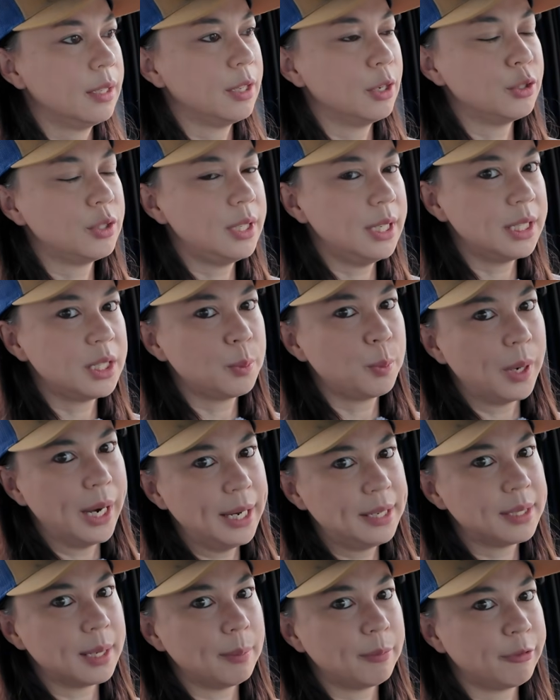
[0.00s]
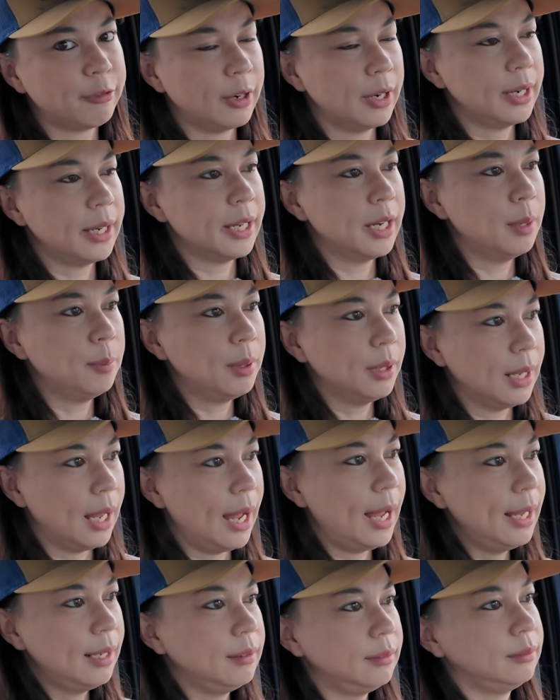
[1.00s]
Those disc brakes up front help a
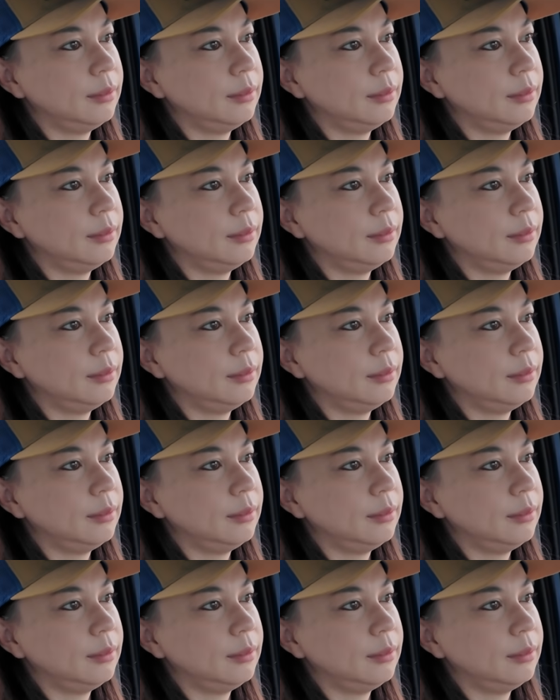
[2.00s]
lot.